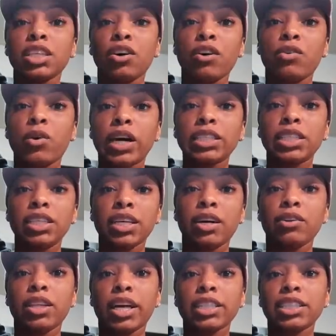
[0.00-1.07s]
So of course, you
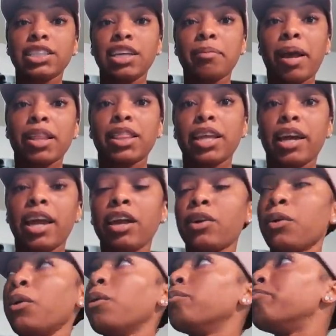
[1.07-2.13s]
know, they're slim at the
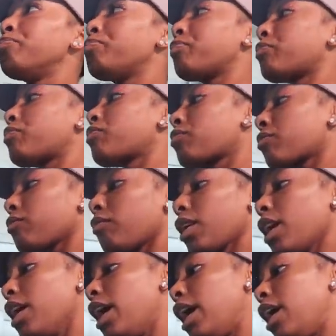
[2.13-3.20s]
ankle.
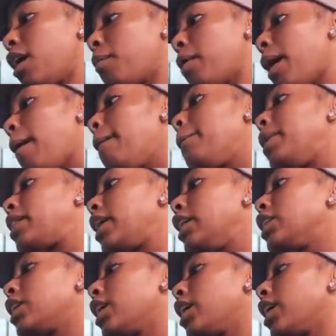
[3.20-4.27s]
Um, but
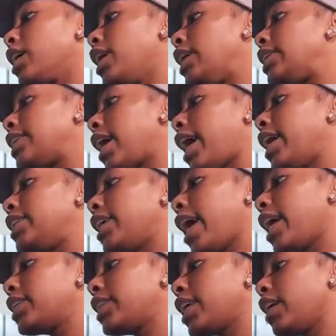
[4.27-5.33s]
these are a size
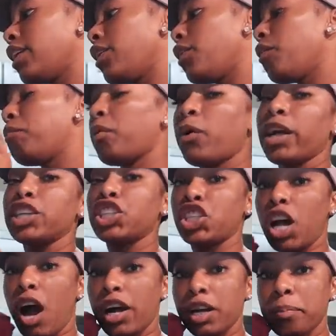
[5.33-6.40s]
XL boys
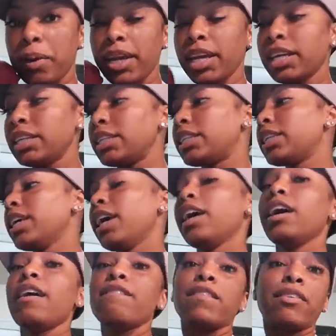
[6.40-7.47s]
jogger pants
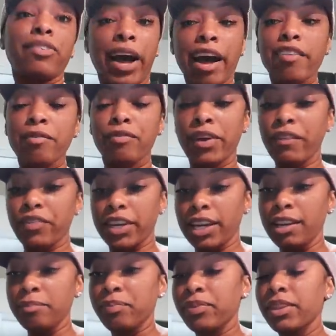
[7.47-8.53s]
for
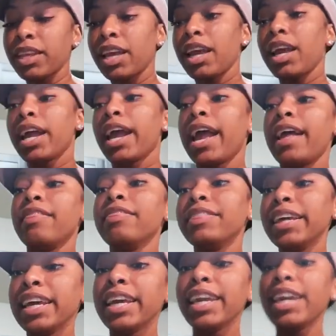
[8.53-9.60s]
550.
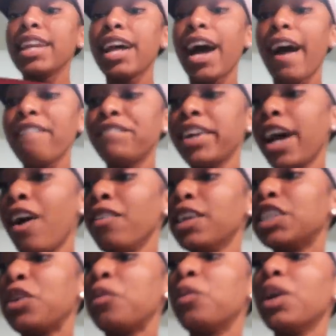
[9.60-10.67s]
And then I found
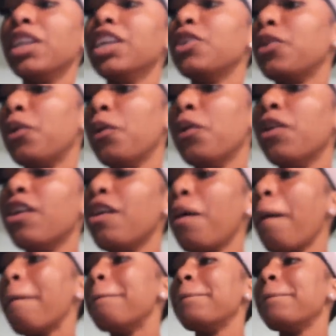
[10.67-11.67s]
this really cool